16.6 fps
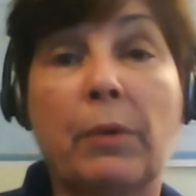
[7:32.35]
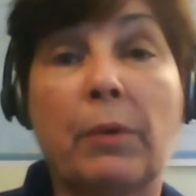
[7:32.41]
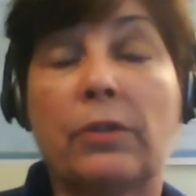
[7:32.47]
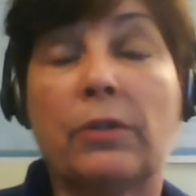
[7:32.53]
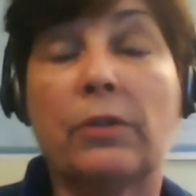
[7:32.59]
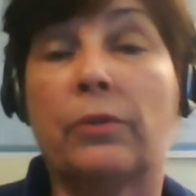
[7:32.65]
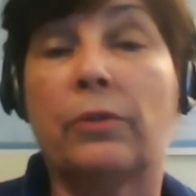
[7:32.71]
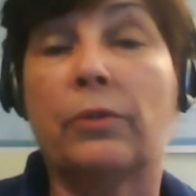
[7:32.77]
or
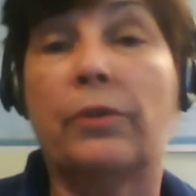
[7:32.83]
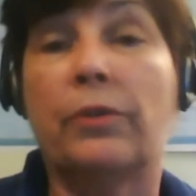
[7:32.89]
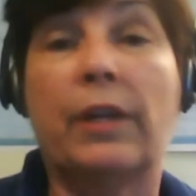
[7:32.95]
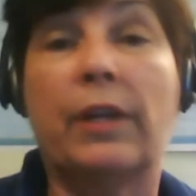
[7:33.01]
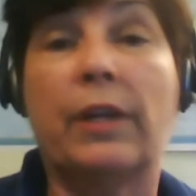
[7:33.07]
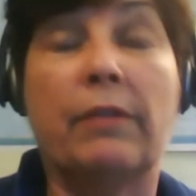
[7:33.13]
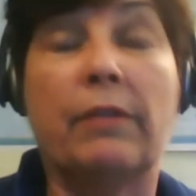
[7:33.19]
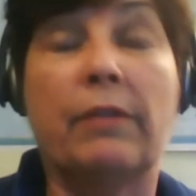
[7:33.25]
they're not
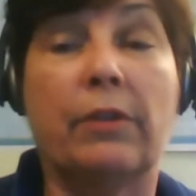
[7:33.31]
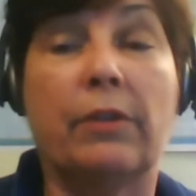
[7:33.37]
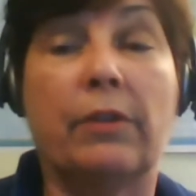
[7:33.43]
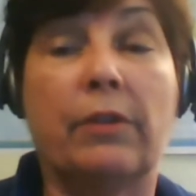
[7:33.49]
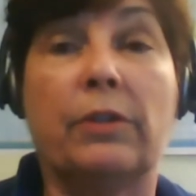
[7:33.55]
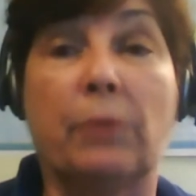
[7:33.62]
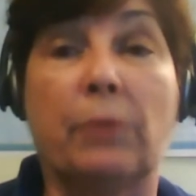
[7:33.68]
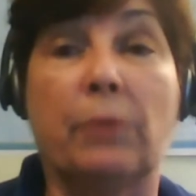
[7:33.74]
even going to
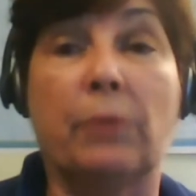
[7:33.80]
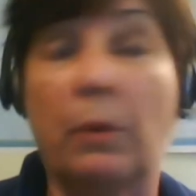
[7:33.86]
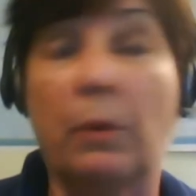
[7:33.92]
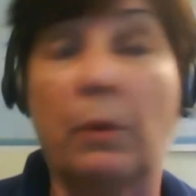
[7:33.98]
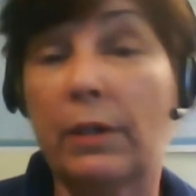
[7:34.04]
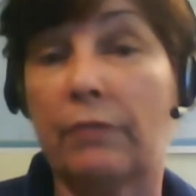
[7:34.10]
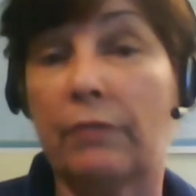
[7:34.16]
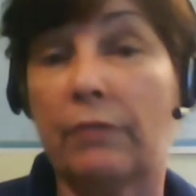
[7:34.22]
request a
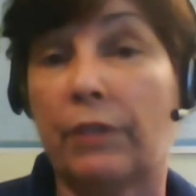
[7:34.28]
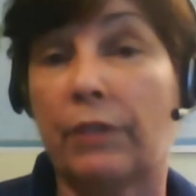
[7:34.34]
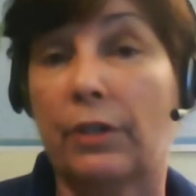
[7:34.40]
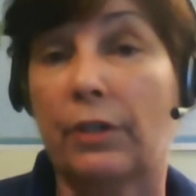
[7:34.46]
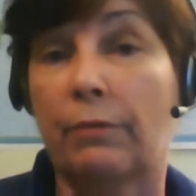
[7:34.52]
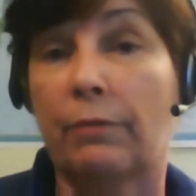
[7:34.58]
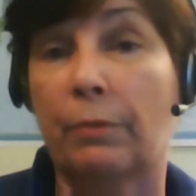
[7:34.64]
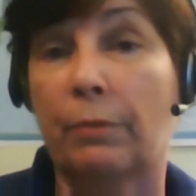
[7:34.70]
friendship
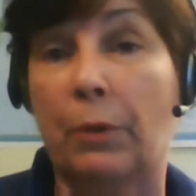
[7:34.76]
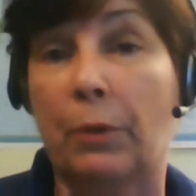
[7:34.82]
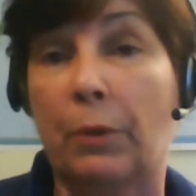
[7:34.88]
from you.